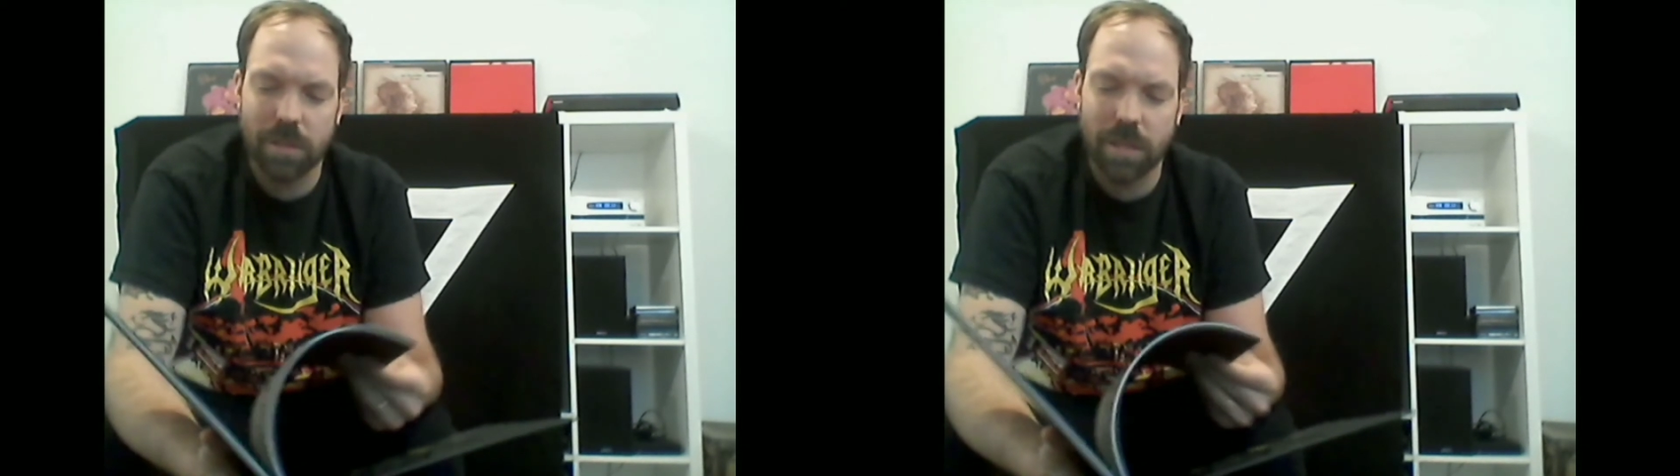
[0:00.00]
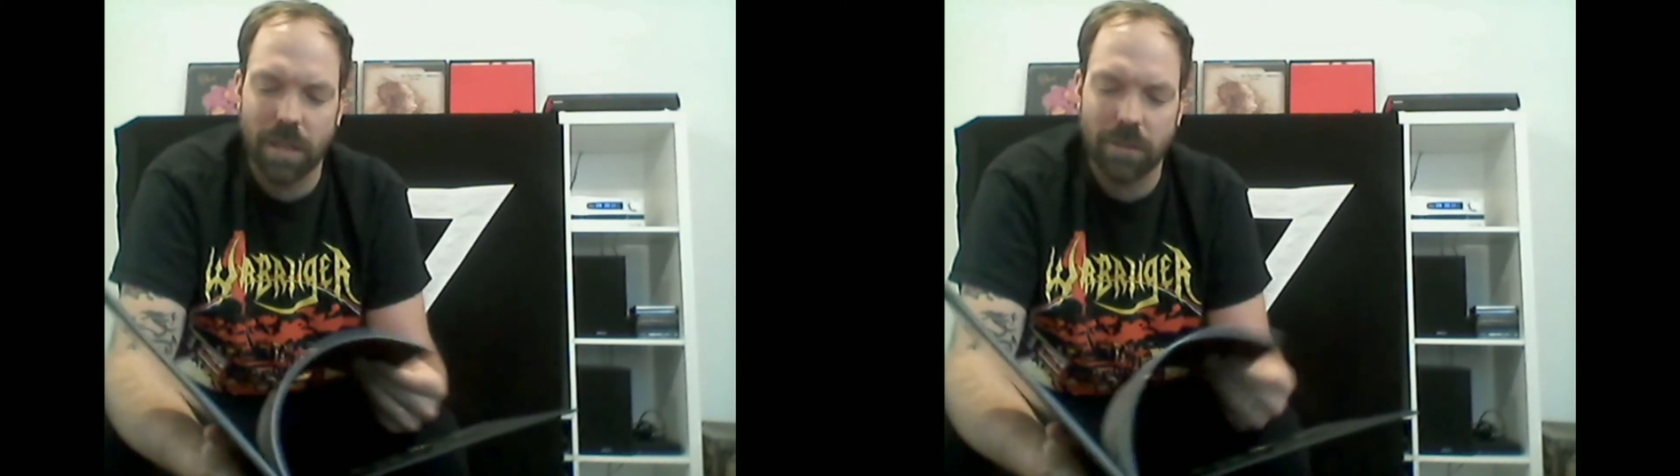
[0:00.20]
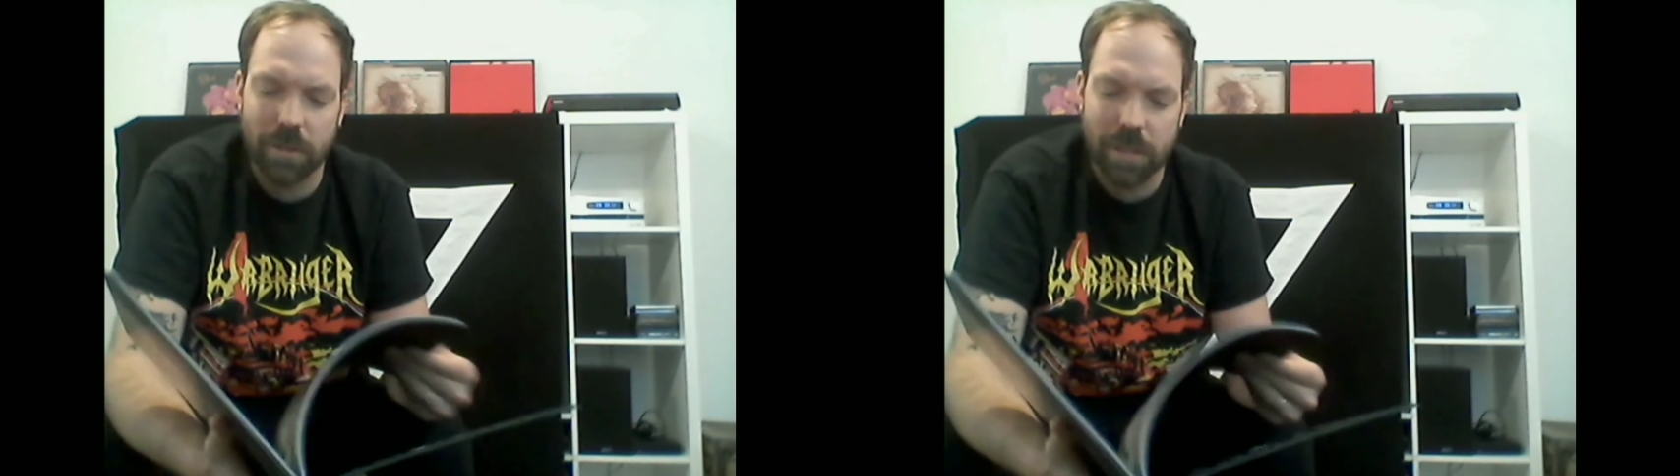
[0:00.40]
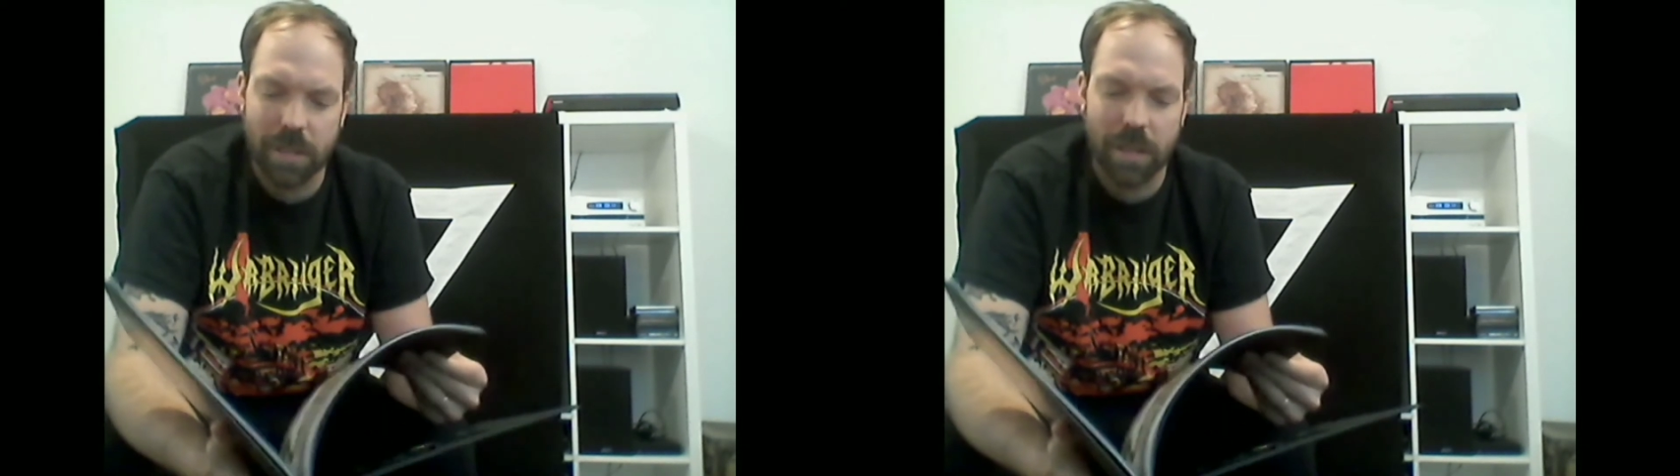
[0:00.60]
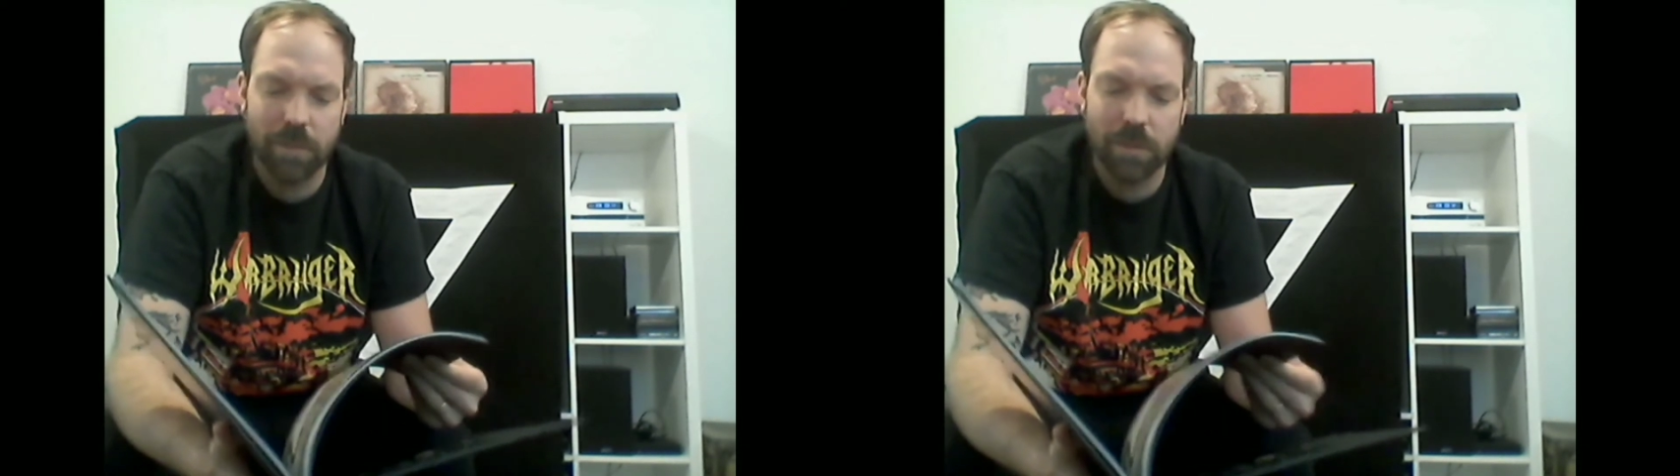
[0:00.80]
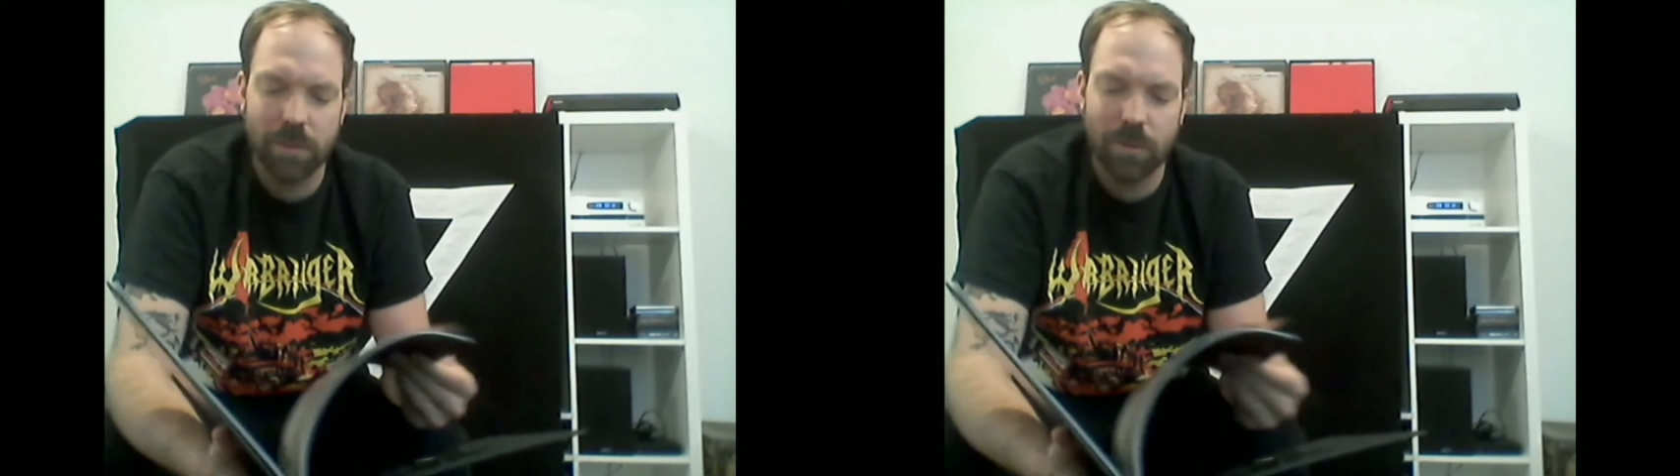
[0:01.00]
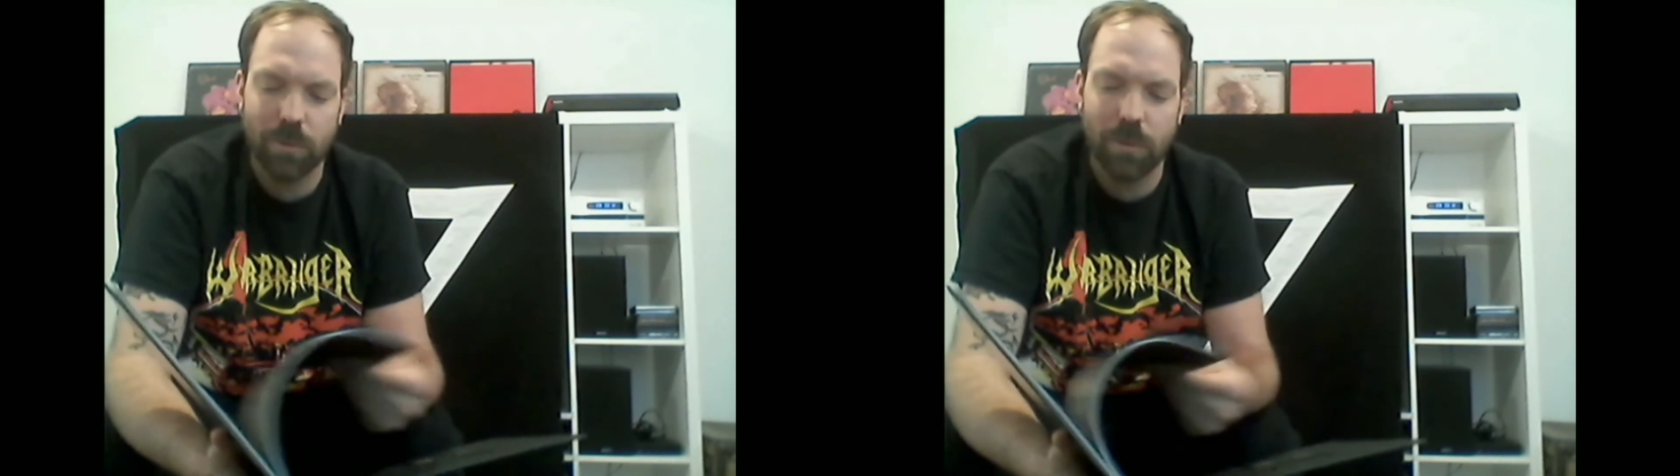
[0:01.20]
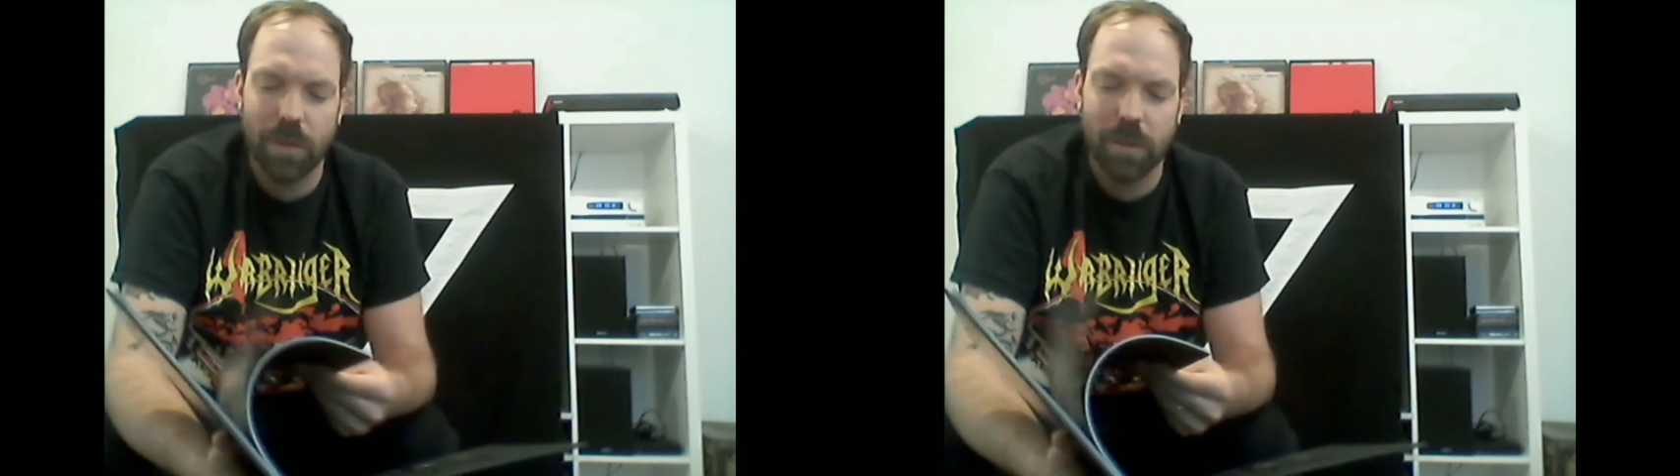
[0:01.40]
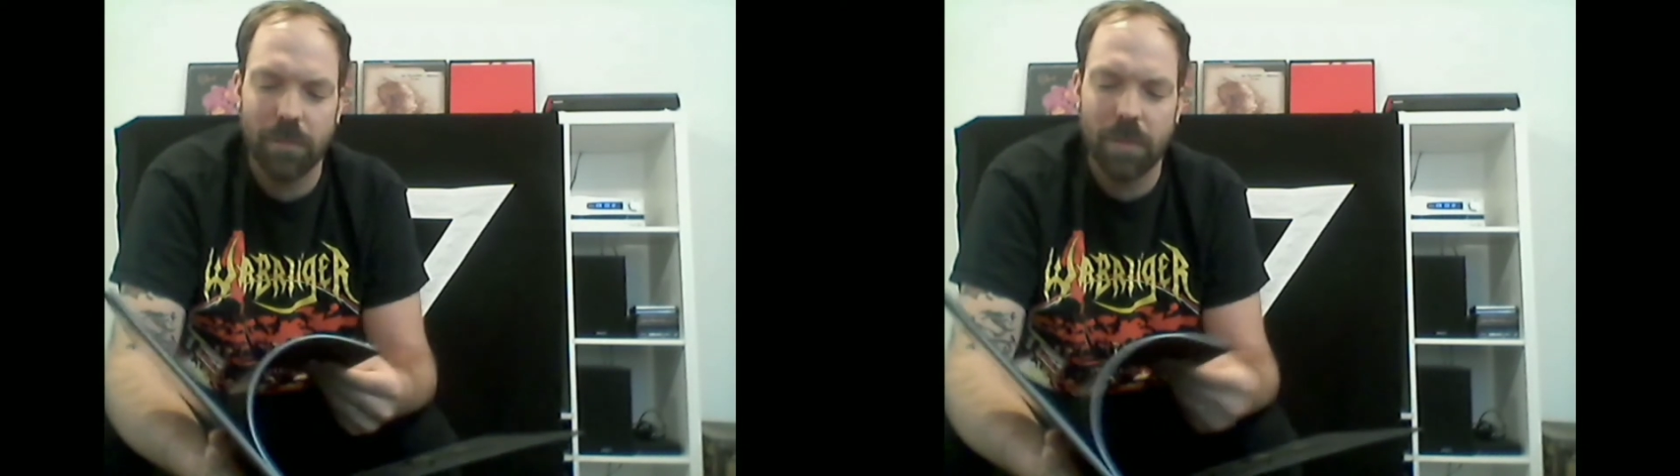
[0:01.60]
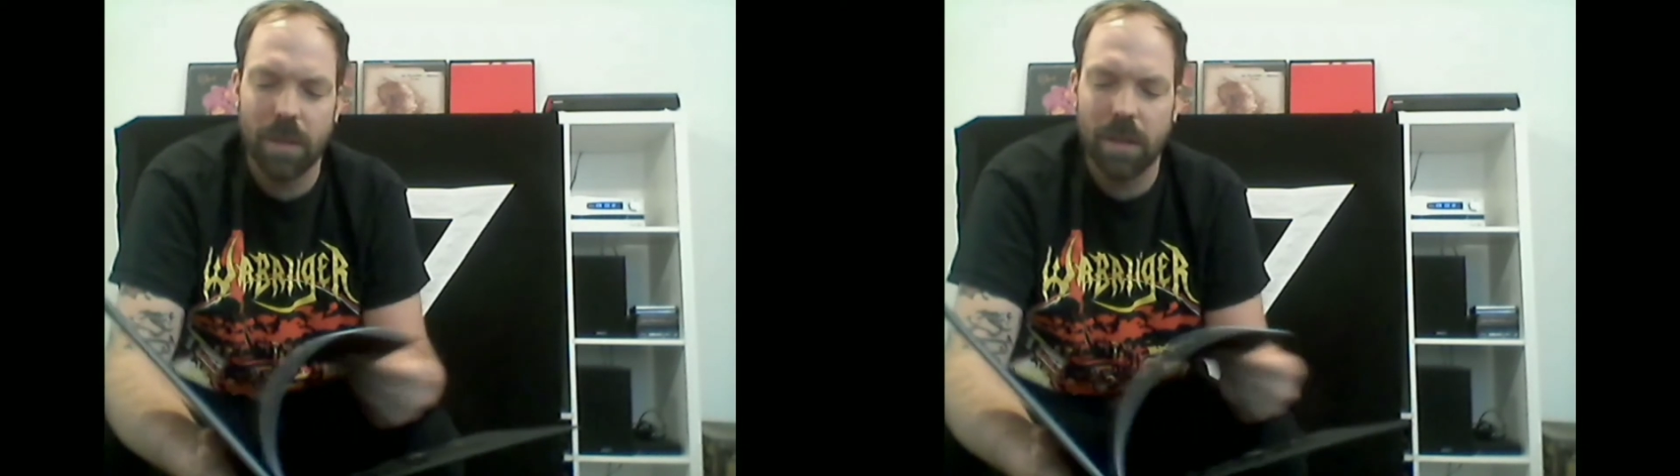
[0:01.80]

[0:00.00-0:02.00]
They take their time to do them,